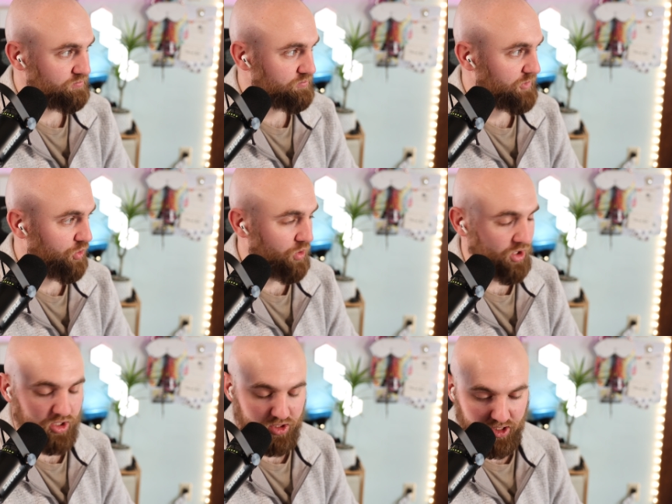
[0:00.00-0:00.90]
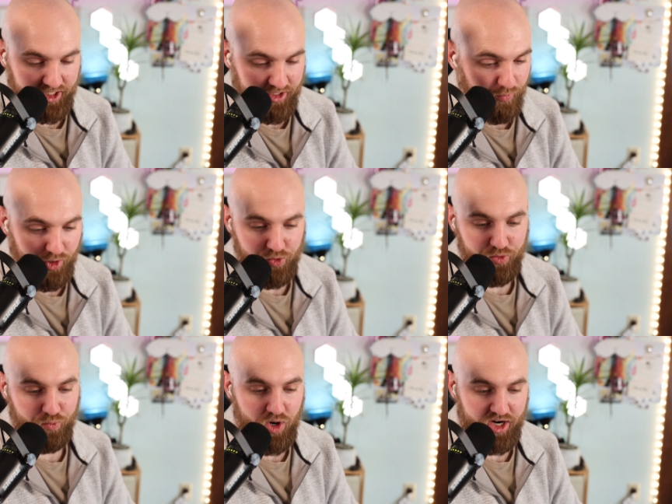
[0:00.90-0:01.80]
or like a
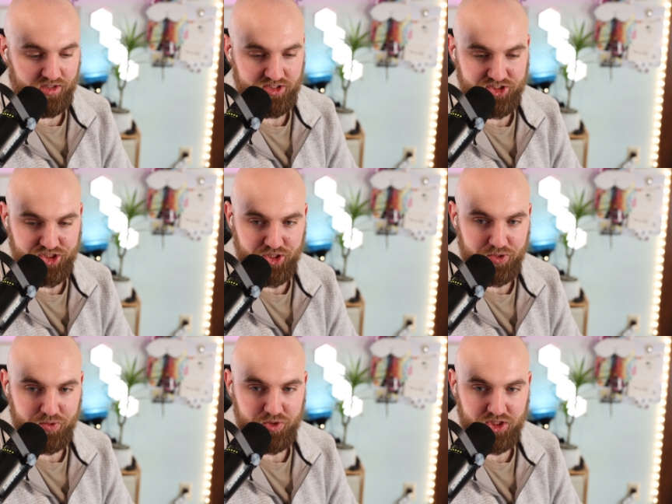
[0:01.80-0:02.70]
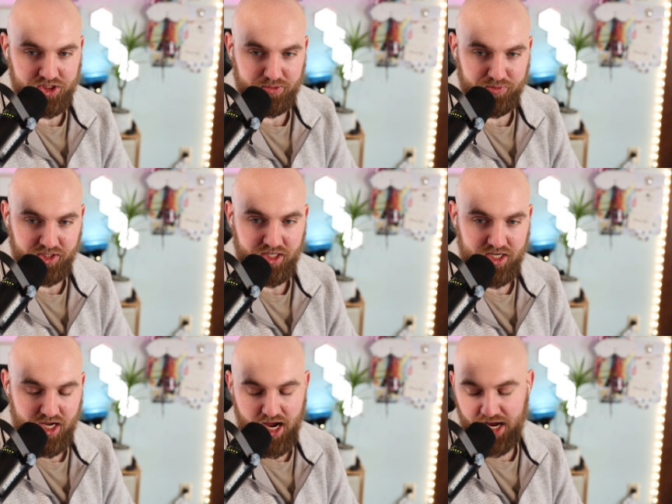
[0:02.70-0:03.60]
Rode Wireless Go or something.
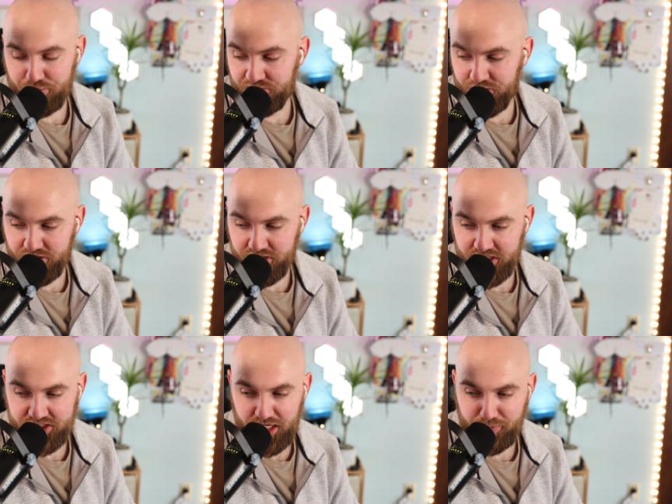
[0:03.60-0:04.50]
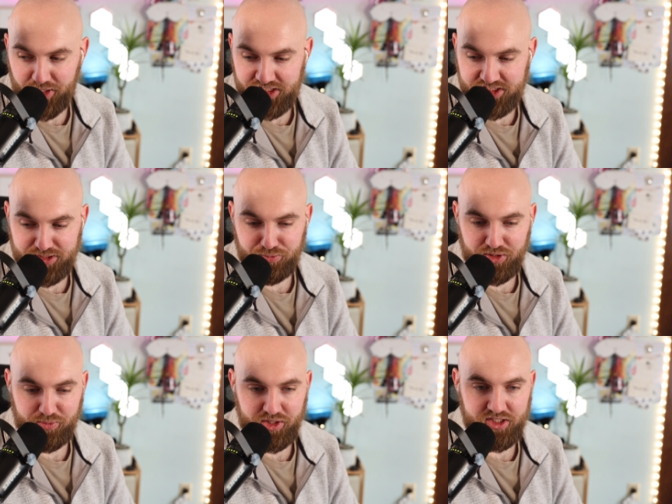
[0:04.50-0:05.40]
I prefer the DJI mics simply
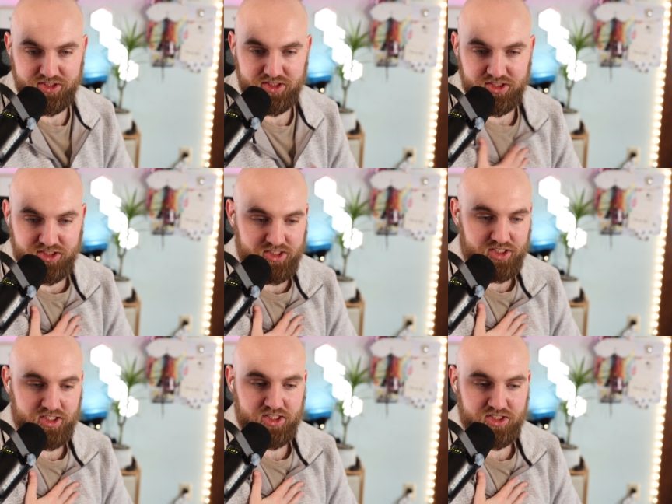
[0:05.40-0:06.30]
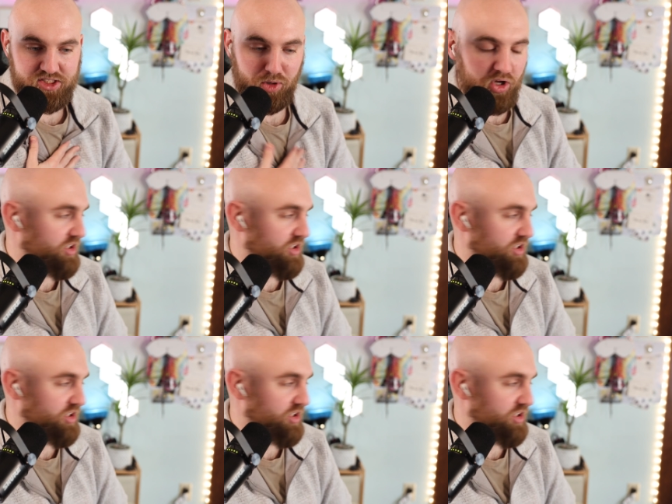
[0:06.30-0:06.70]
because it's smaller.